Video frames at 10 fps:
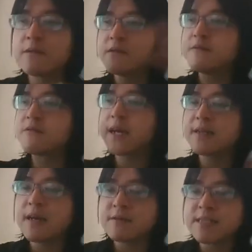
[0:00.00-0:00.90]
write down
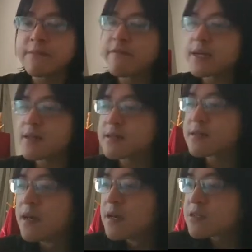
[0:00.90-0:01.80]
some vectors.
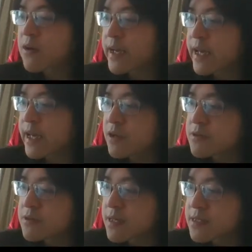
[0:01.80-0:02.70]
So I can use
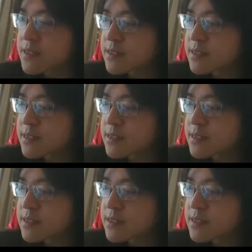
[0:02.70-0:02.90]
this.